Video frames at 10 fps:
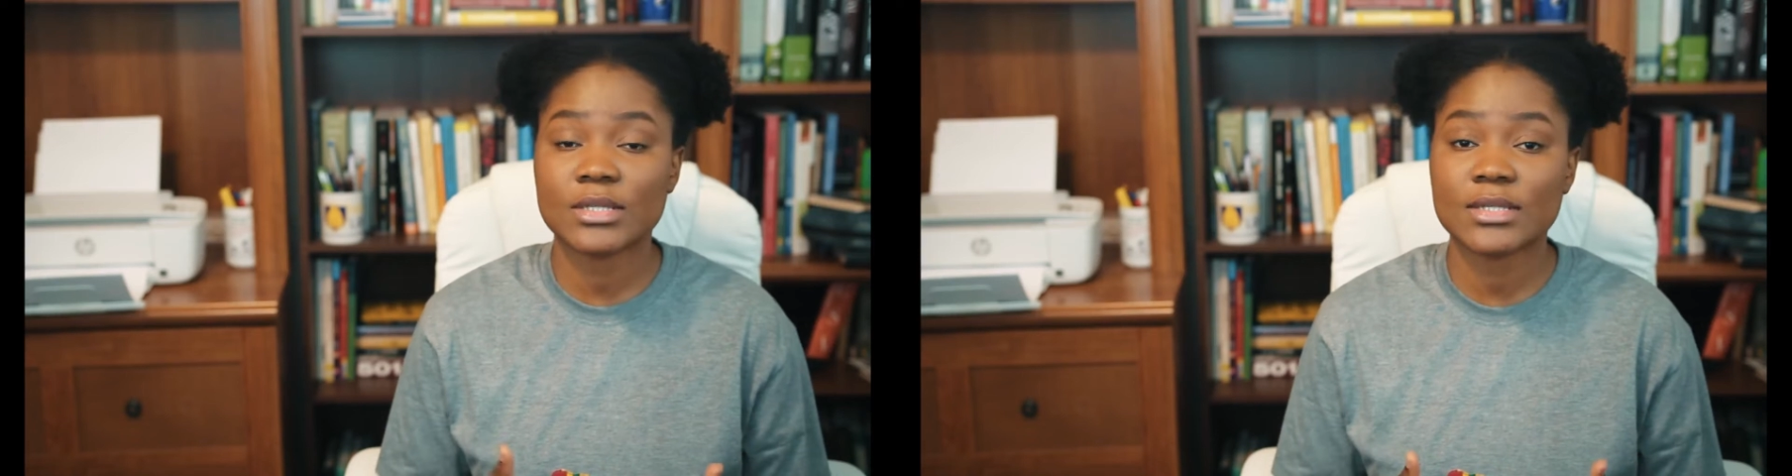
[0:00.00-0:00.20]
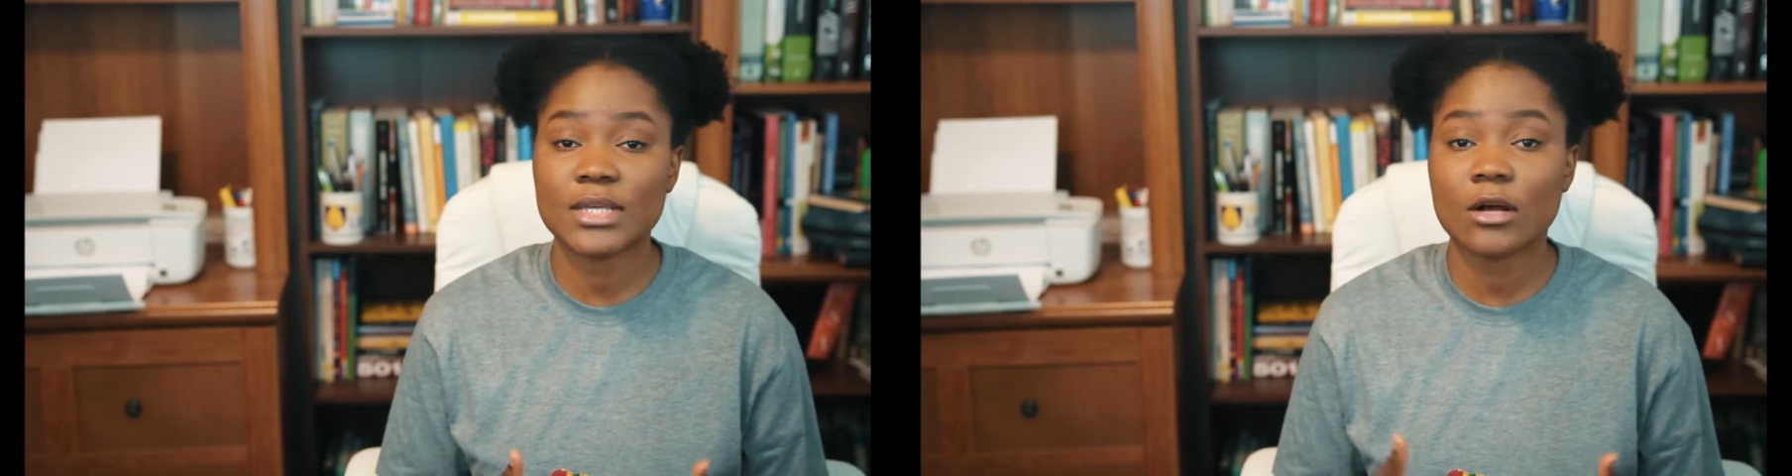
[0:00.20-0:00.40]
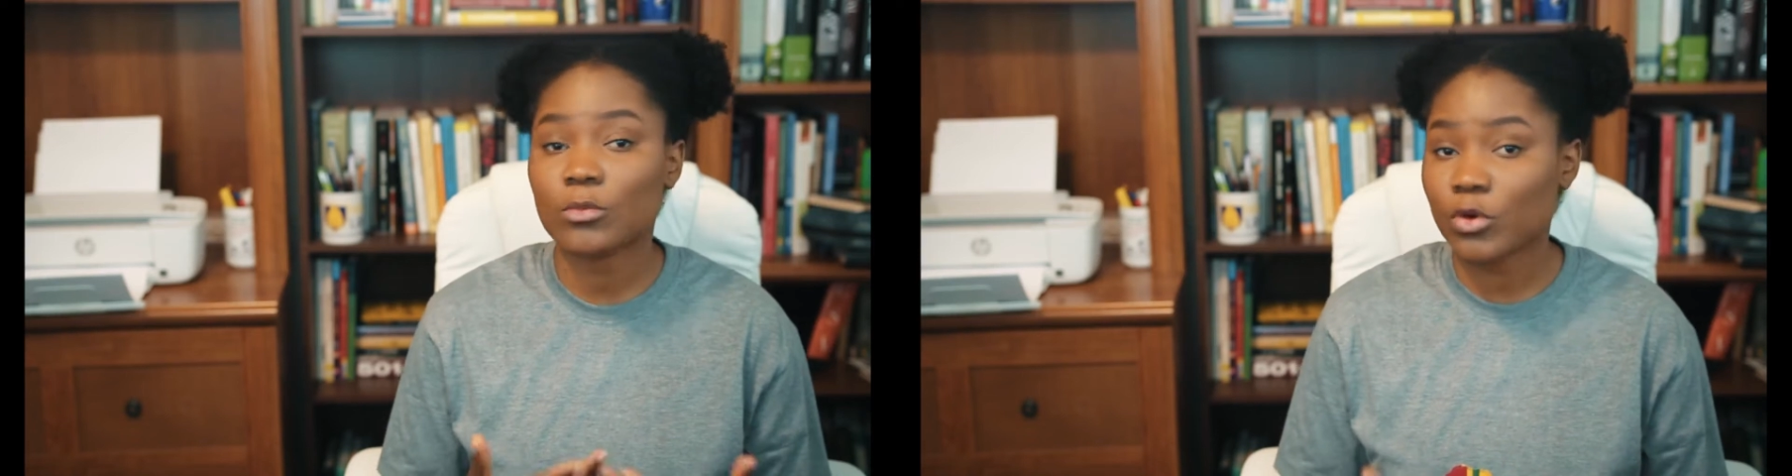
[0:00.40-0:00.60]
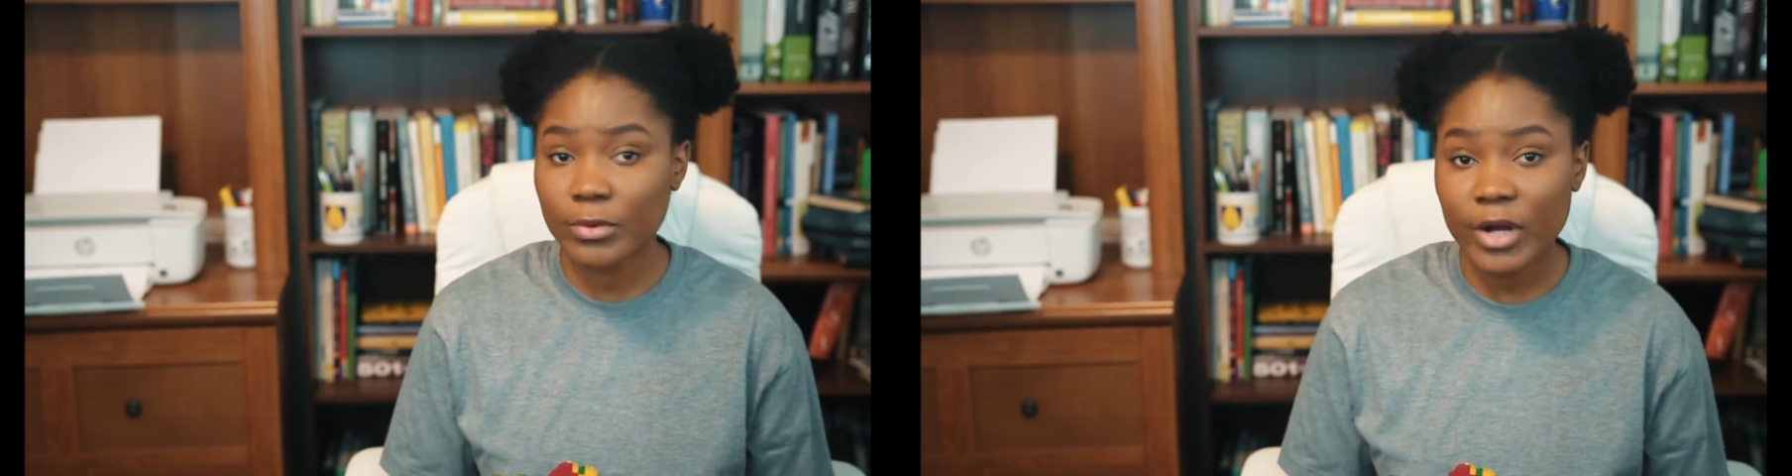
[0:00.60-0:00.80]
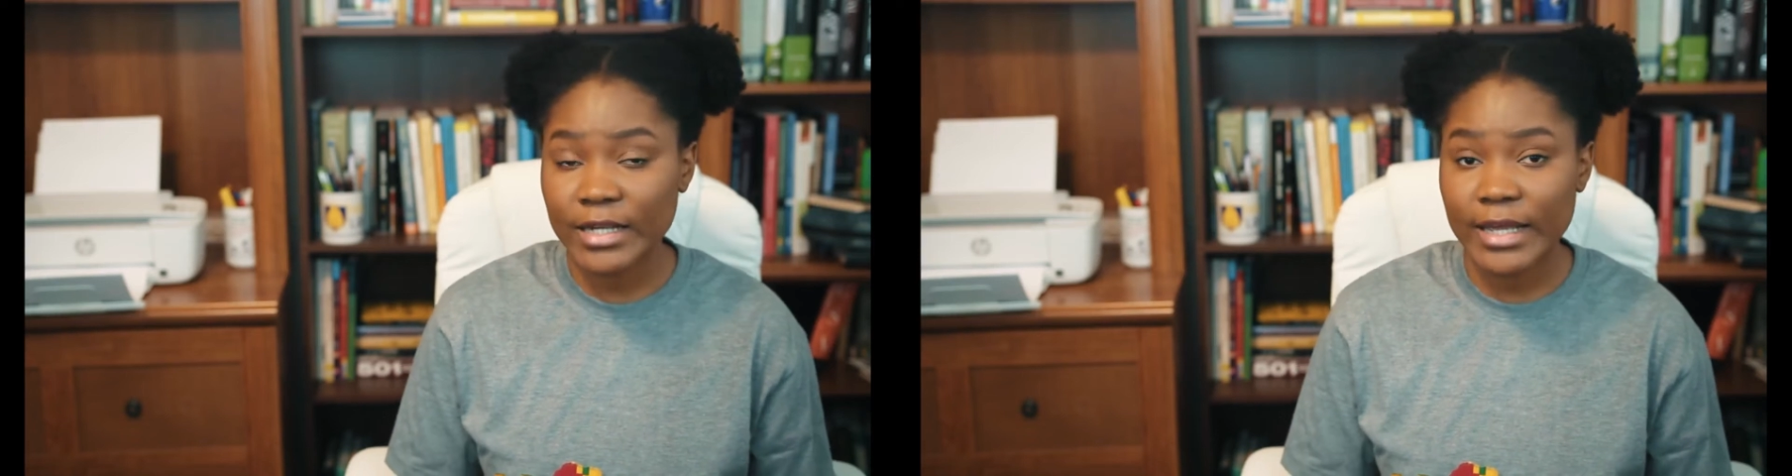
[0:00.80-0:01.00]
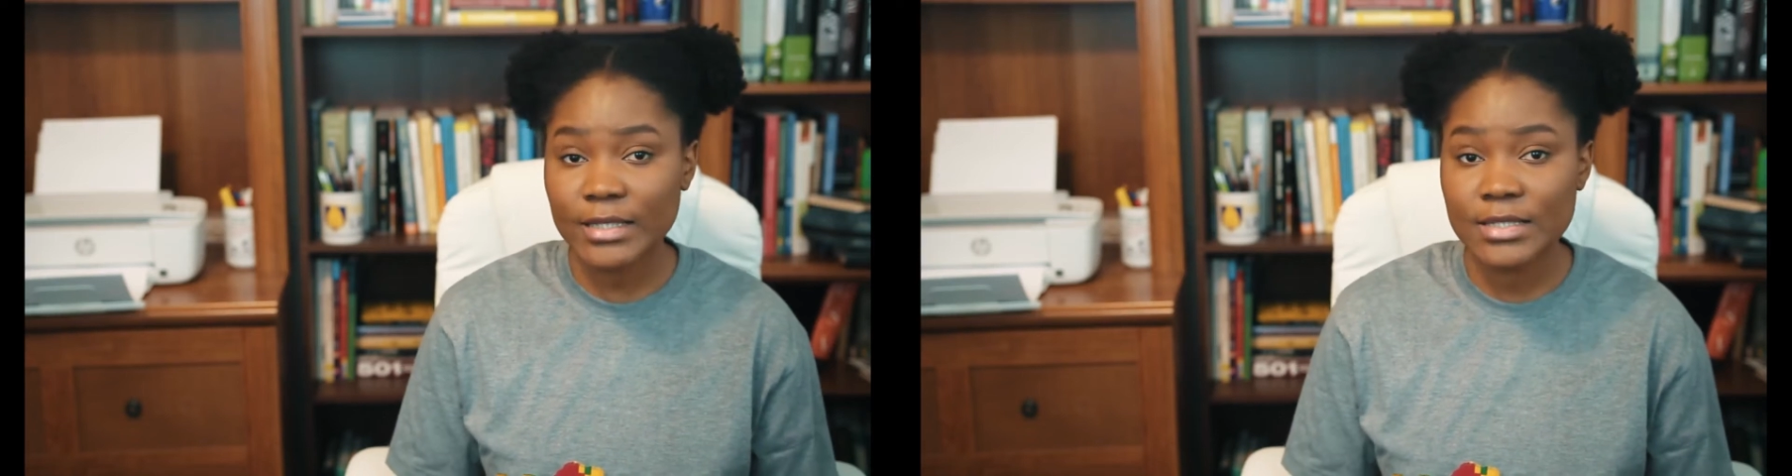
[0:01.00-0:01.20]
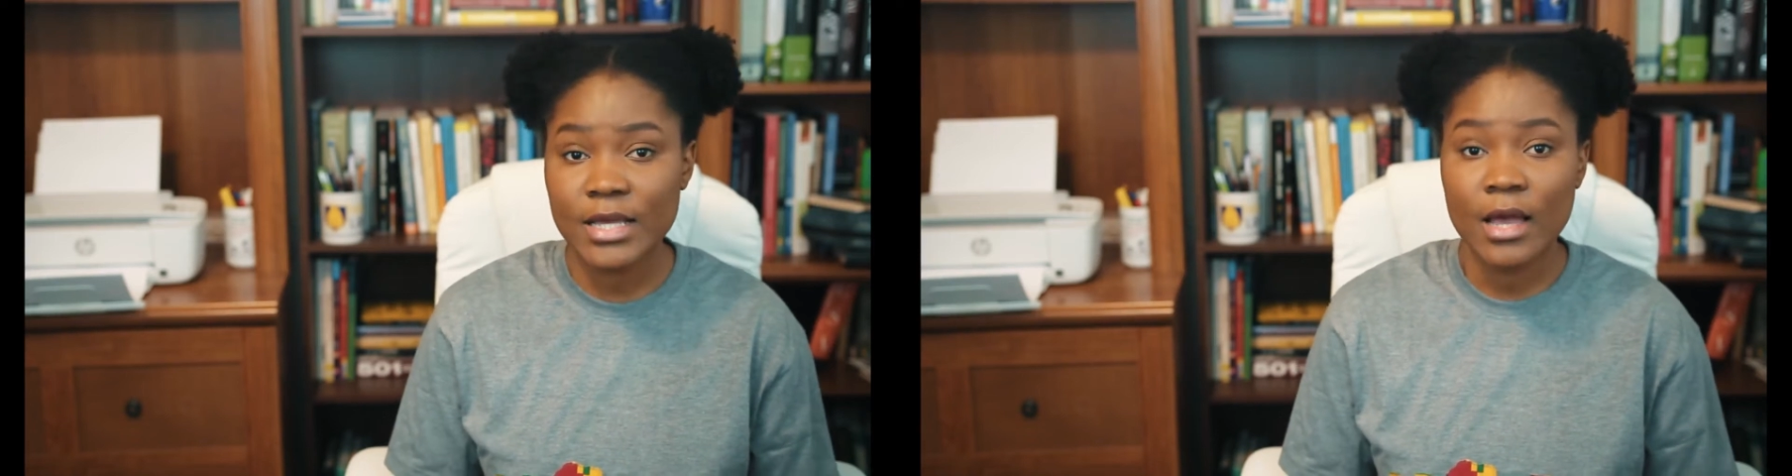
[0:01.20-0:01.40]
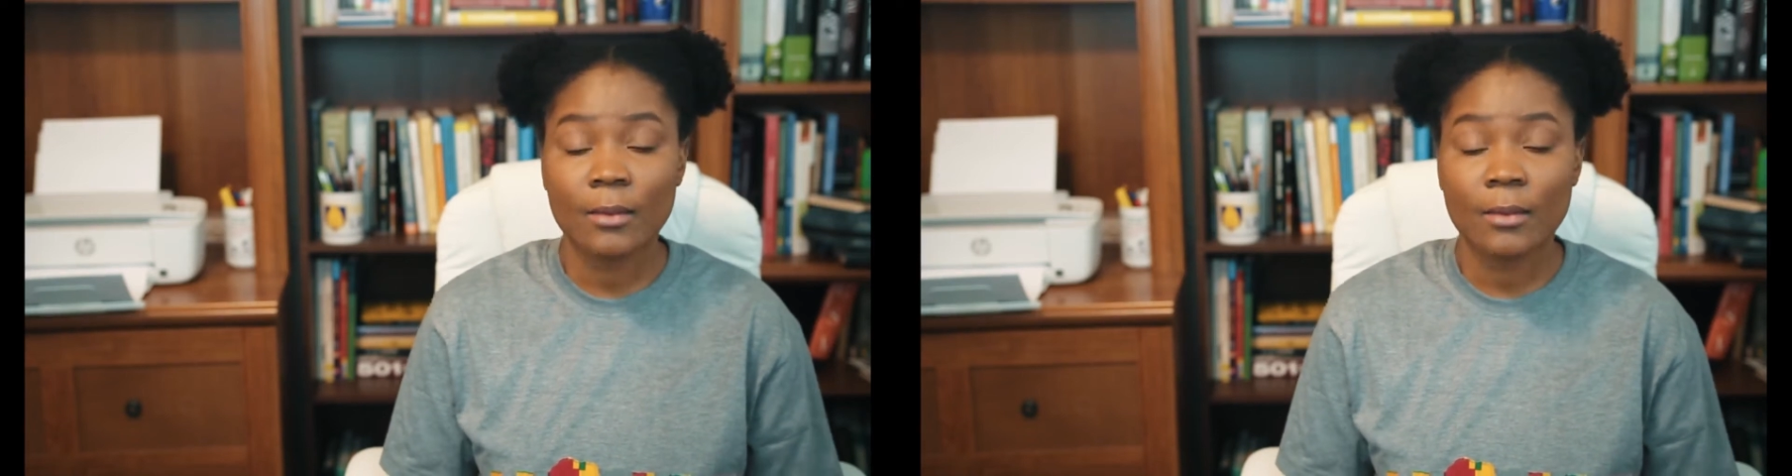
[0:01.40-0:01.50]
to sell more products